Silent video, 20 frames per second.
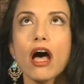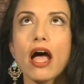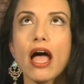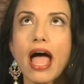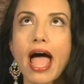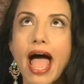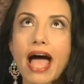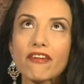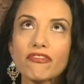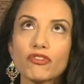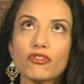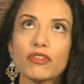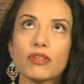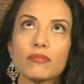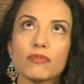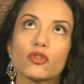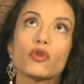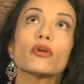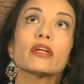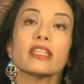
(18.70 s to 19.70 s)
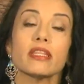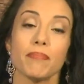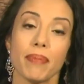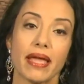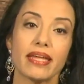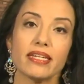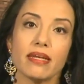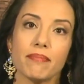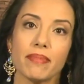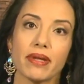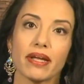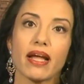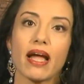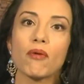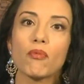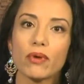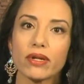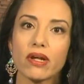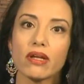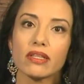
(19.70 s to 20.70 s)
After the during the pandemic, I
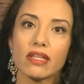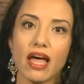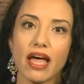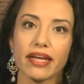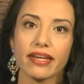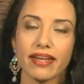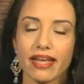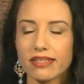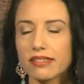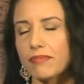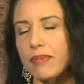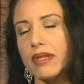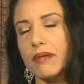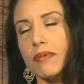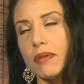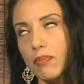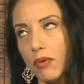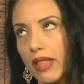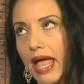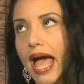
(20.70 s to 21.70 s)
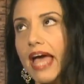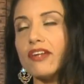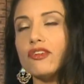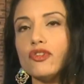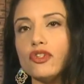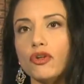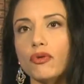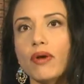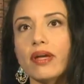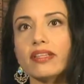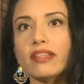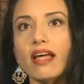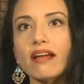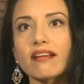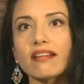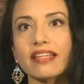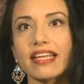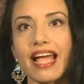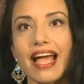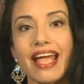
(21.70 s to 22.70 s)
went online as many people had to, and
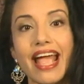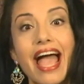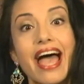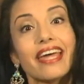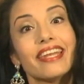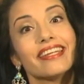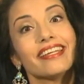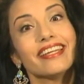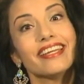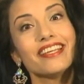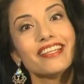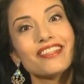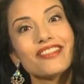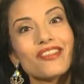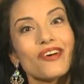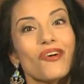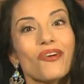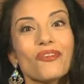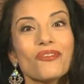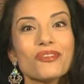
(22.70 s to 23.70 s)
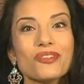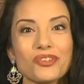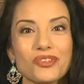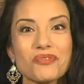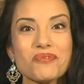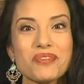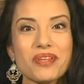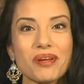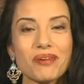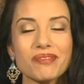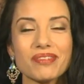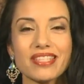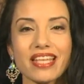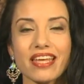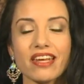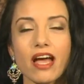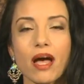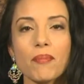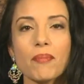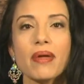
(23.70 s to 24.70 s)
luckily I had the whole studio set
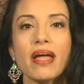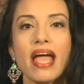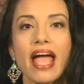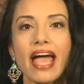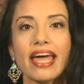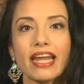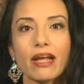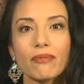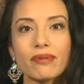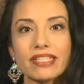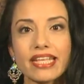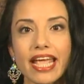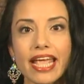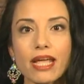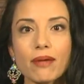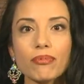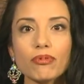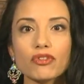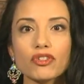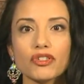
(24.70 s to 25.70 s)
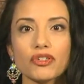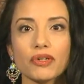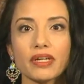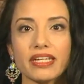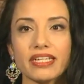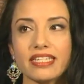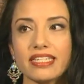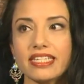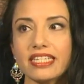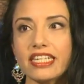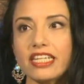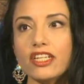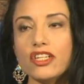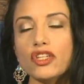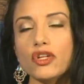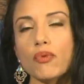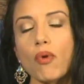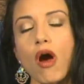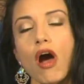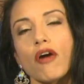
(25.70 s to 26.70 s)
up and I was able to
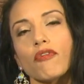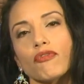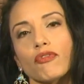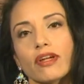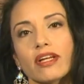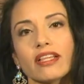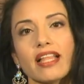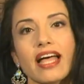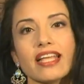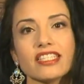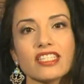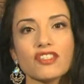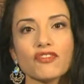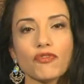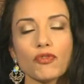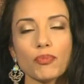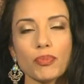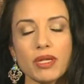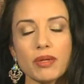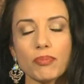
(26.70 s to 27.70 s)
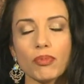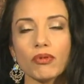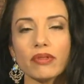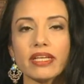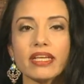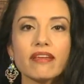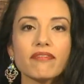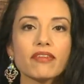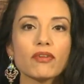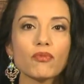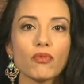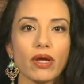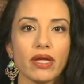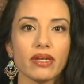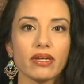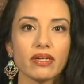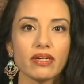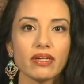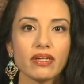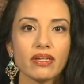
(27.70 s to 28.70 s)
continue offering classes for people even
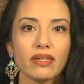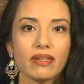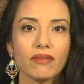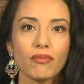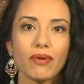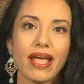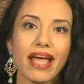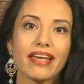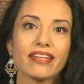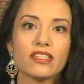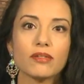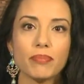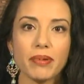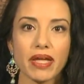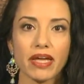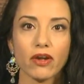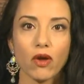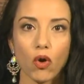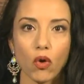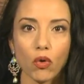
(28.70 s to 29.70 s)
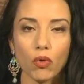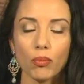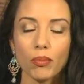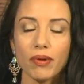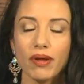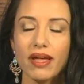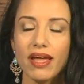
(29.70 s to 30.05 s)
when we had to be at home.